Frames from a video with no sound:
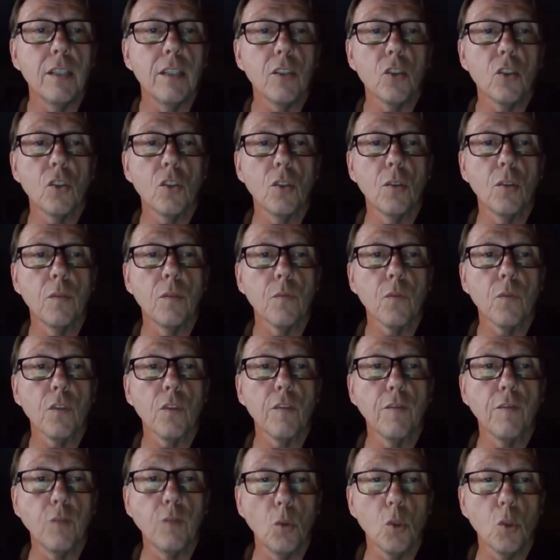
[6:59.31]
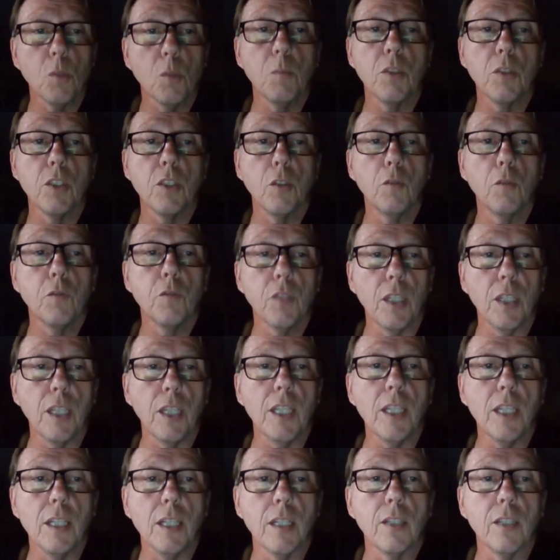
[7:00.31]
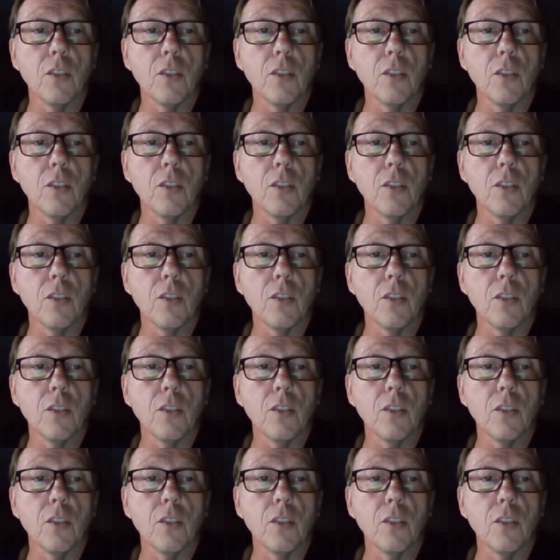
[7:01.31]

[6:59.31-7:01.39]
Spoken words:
So forced myself to eat and